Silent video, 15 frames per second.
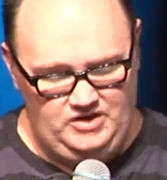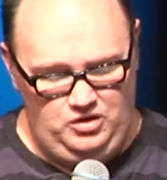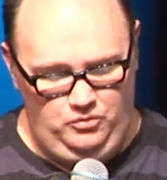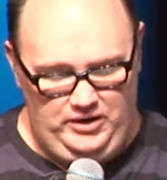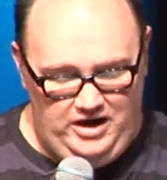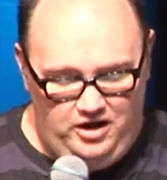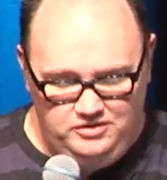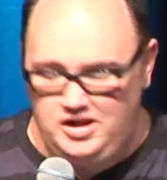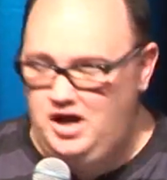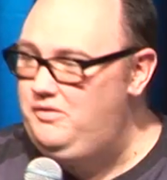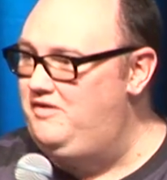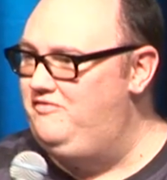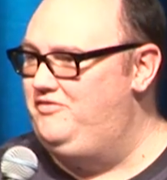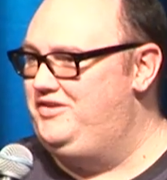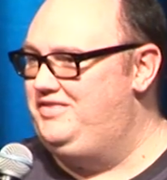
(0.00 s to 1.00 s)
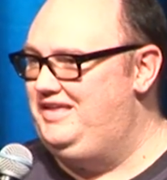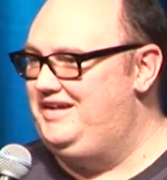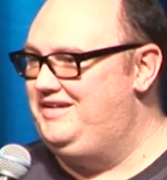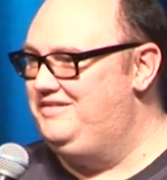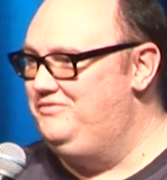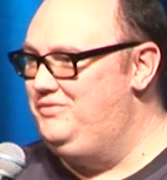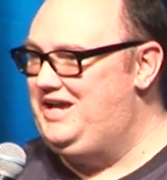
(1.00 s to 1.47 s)
We don't know everything,
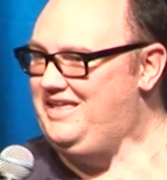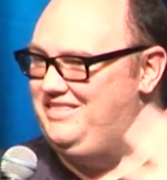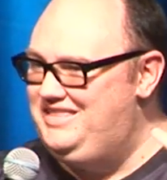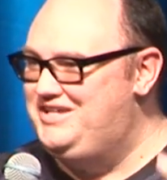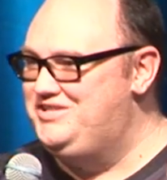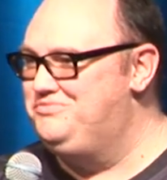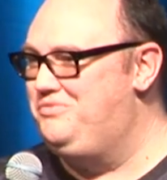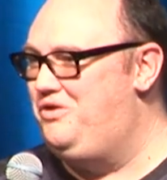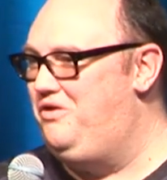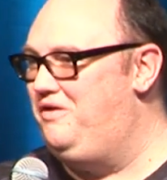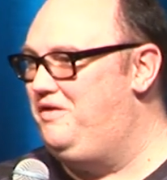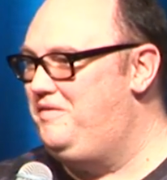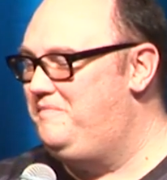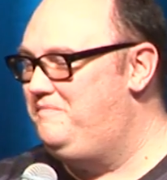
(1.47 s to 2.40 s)
we get things wrong.